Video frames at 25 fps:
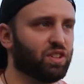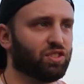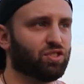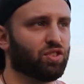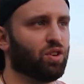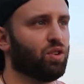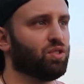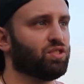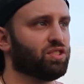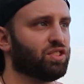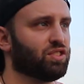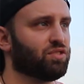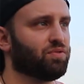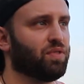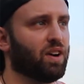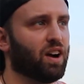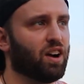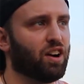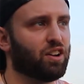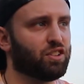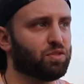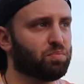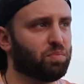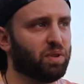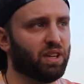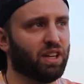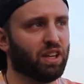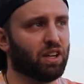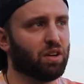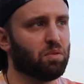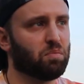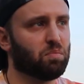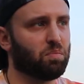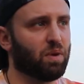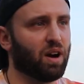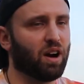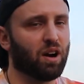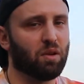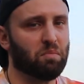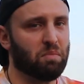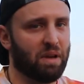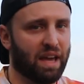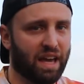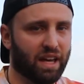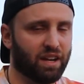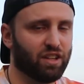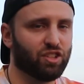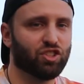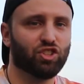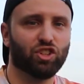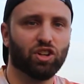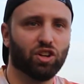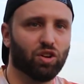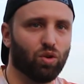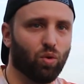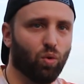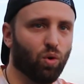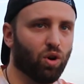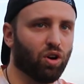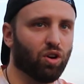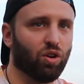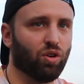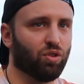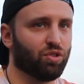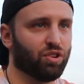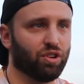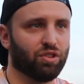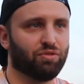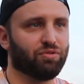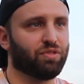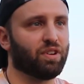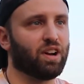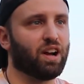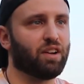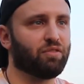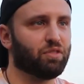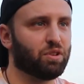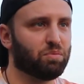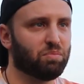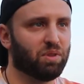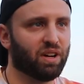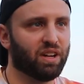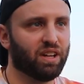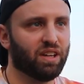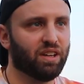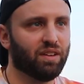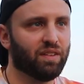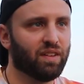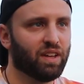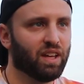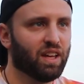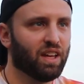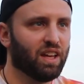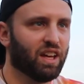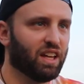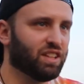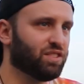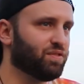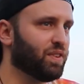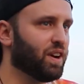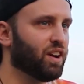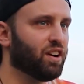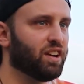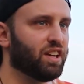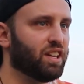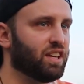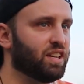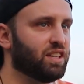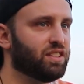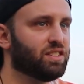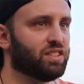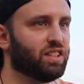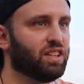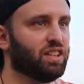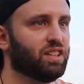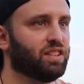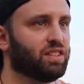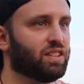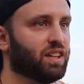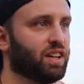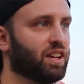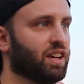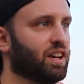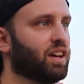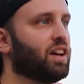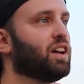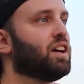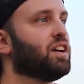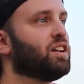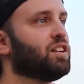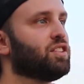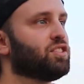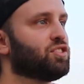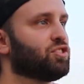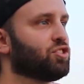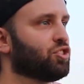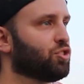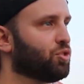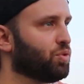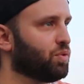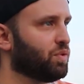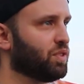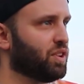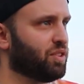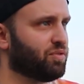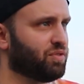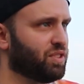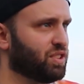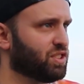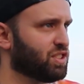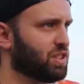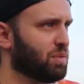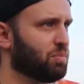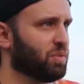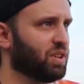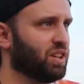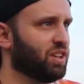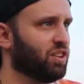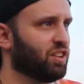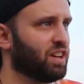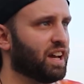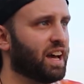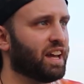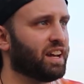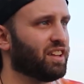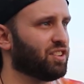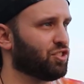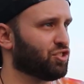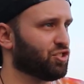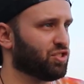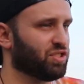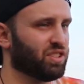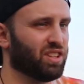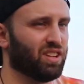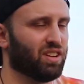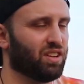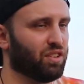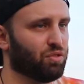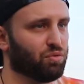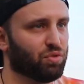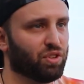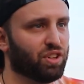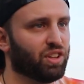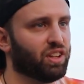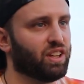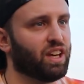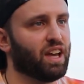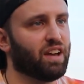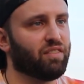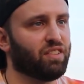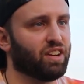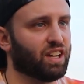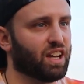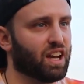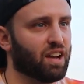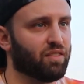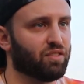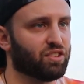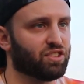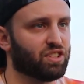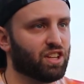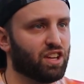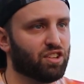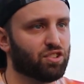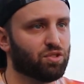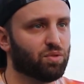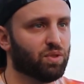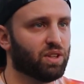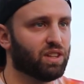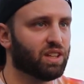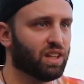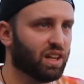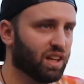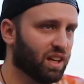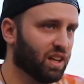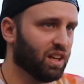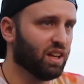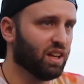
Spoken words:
this goes as far as being a bar manager or owner for everybody, it's very easy to, if there's somebody you're not interested in really having a conversation with,